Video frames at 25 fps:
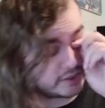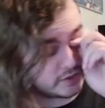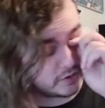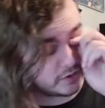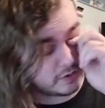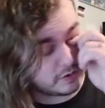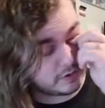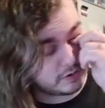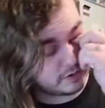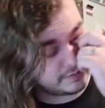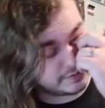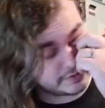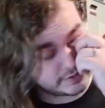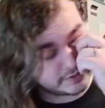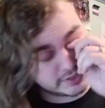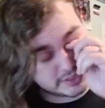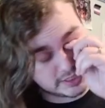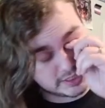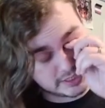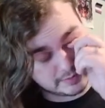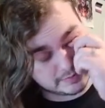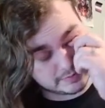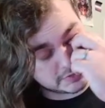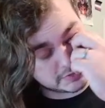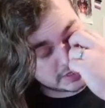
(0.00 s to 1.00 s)
all of those
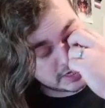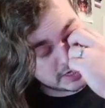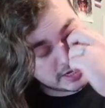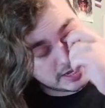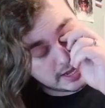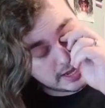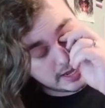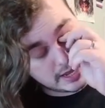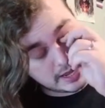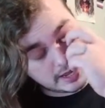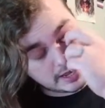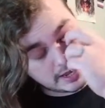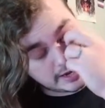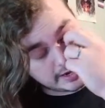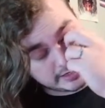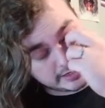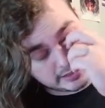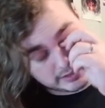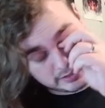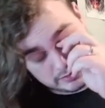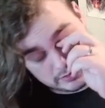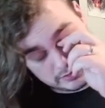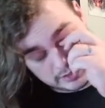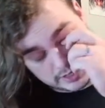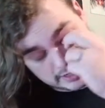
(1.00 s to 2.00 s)
teams, I do
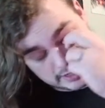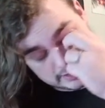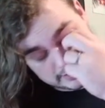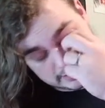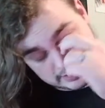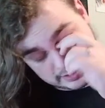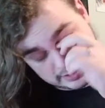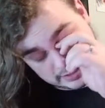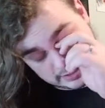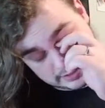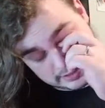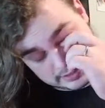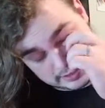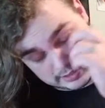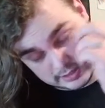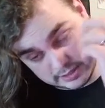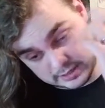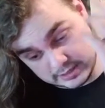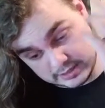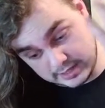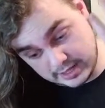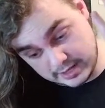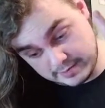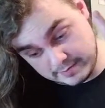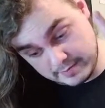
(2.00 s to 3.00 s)
not think
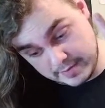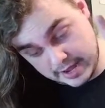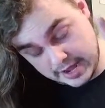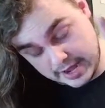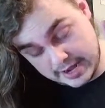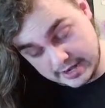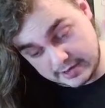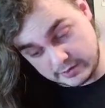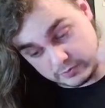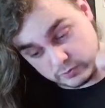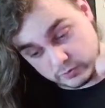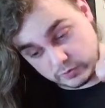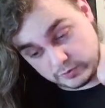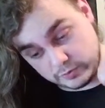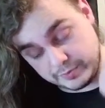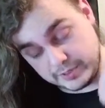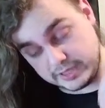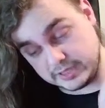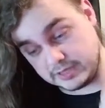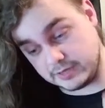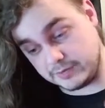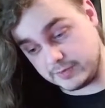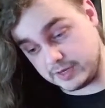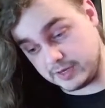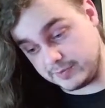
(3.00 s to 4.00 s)
that Mad will beat
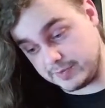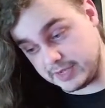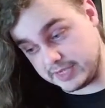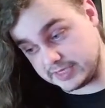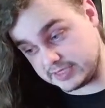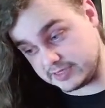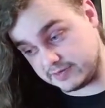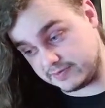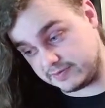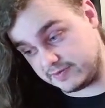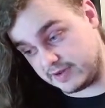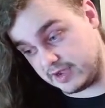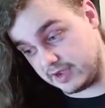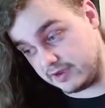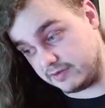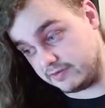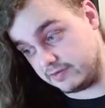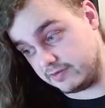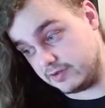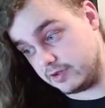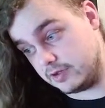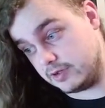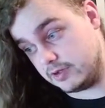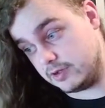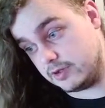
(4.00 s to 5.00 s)
them in a best of 5.
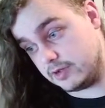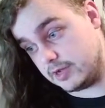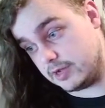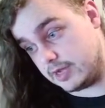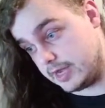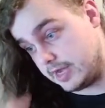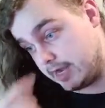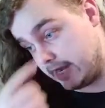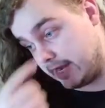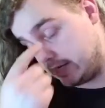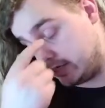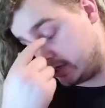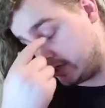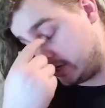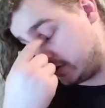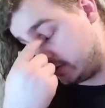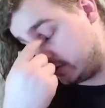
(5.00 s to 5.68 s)
I don't